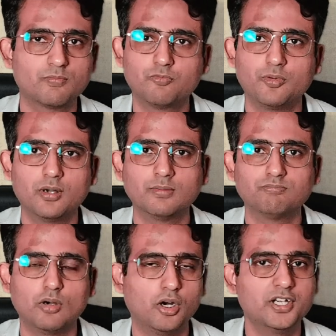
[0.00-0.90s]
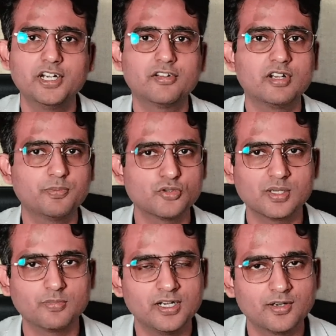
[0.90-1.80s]
holiday trip to
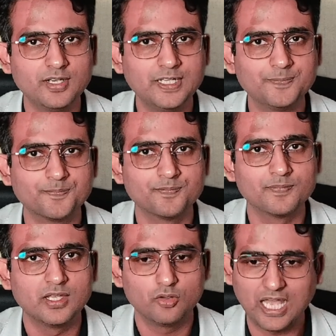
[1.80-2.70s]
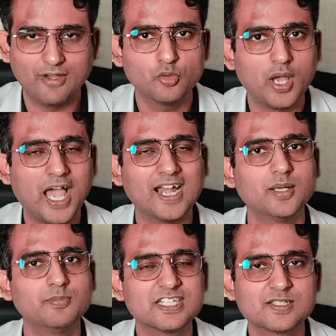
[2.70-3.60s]
some country, you'll have to add
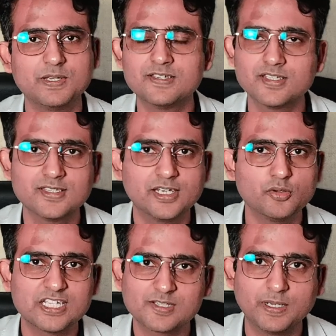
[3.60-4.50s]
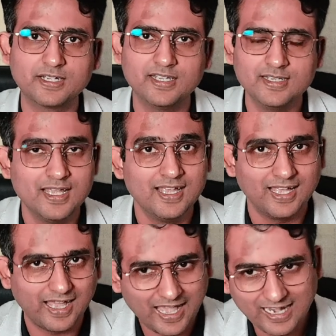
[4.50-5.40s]
up the expenses that you're expecting
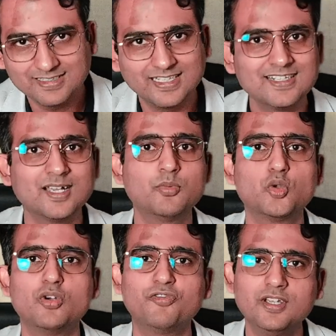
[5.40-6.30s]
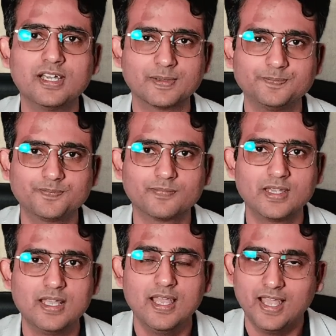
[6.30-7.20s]
and then come to a figure.
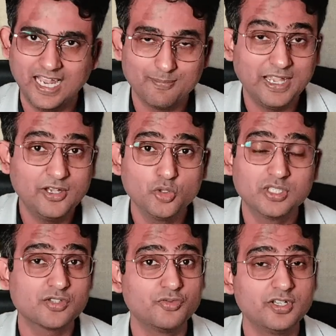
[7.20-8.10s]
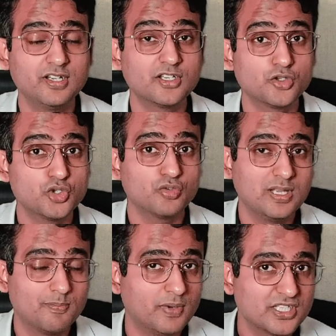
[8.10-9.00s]
And mind you, this figure is
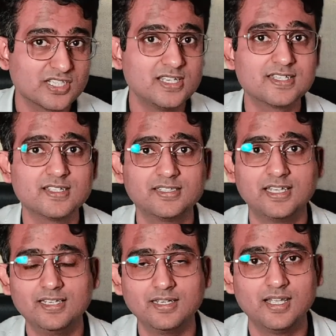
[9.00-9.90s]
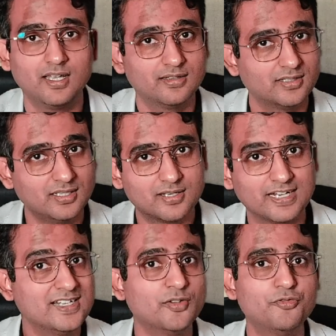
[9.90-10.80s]
usually much lesser than the
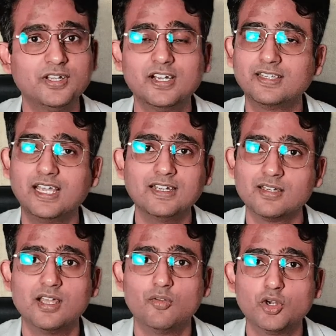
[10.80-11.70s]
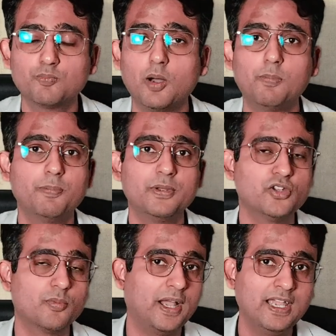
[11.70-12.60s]
random figure that would pop up in
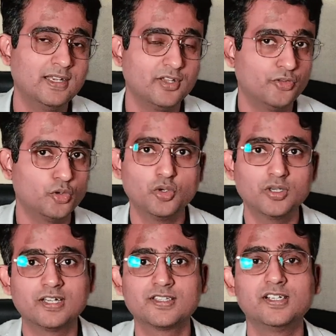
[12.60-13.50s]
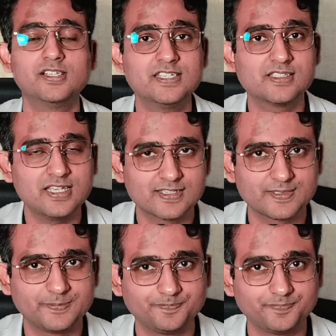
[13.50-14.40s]
your mind if you don't consider these things.